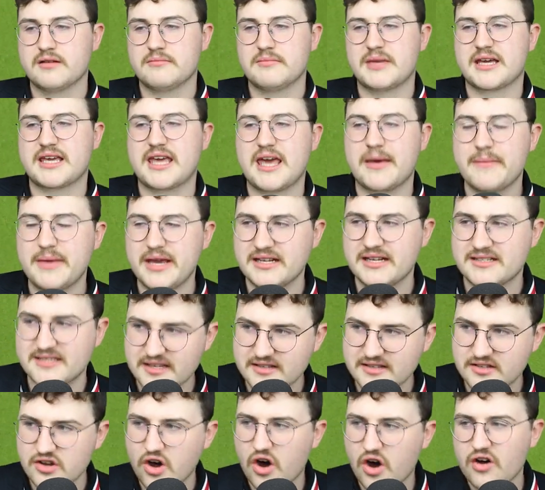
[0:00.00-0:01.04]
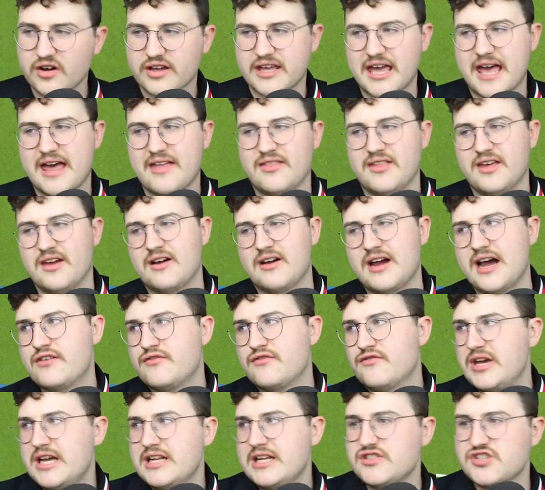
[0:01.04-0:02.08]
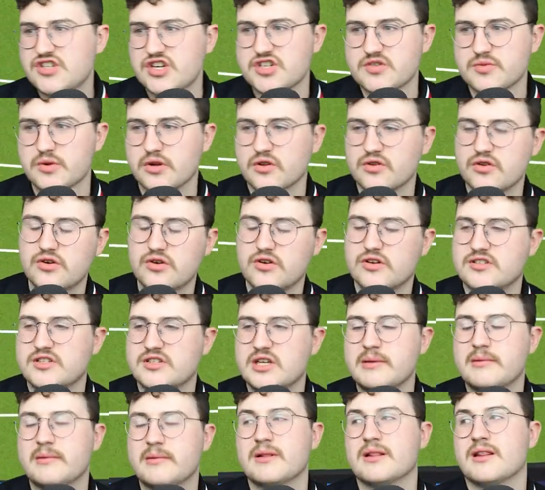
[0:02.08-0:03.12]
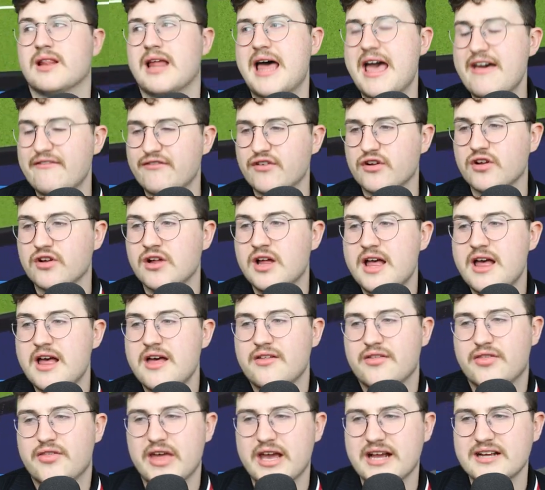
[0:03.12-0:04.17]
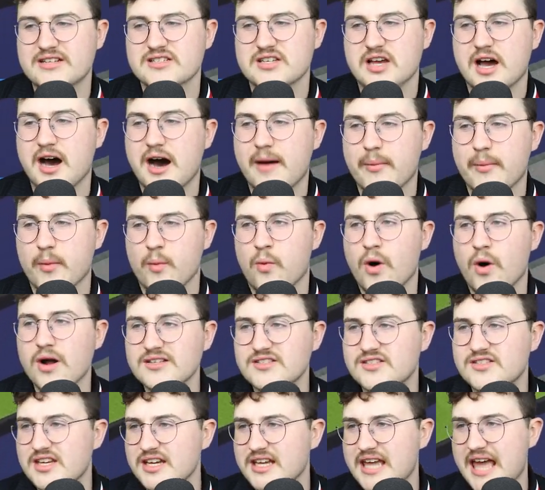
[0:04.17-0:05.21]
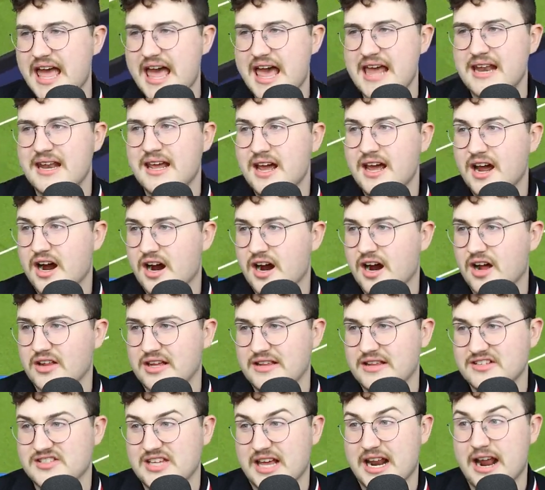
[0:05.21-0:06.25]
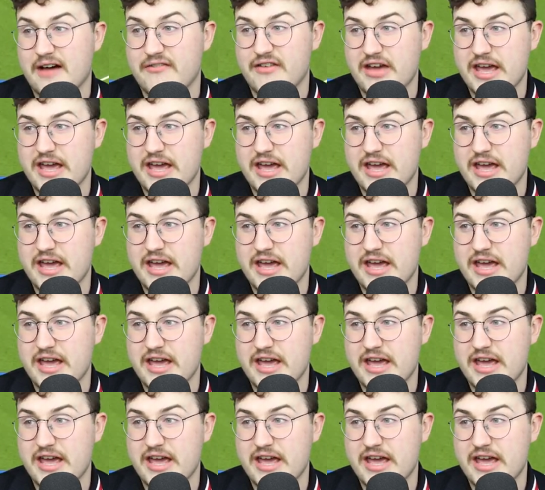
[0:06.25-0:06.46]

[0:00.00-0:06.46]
McKimmy did not get there, and Rangers will look to level things up once again early in the second half.